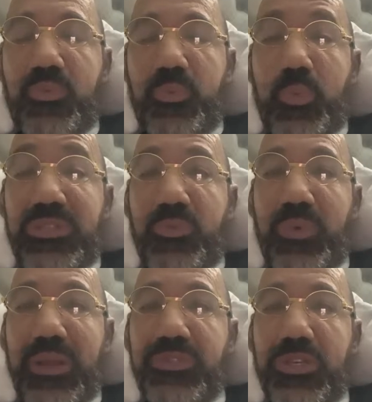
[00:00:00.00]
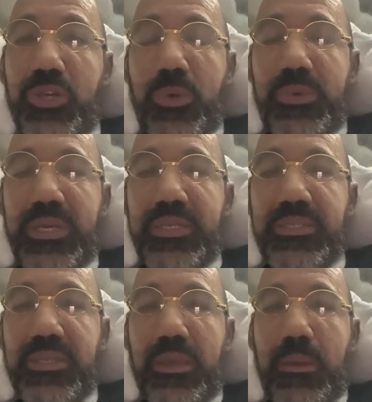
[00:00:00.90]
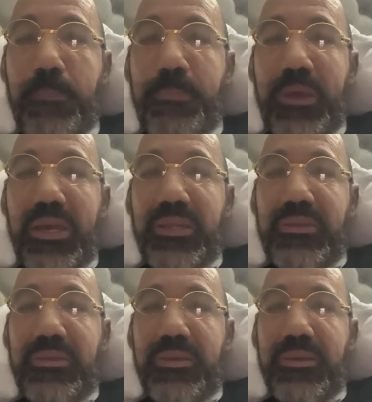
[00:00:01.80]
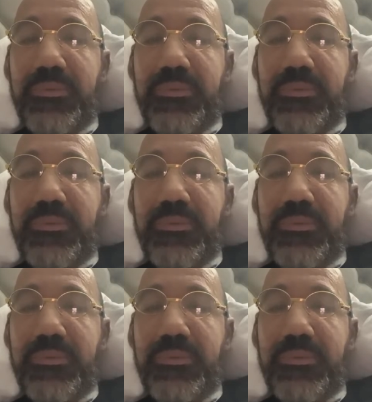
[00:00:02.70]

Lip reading: was around to notice, but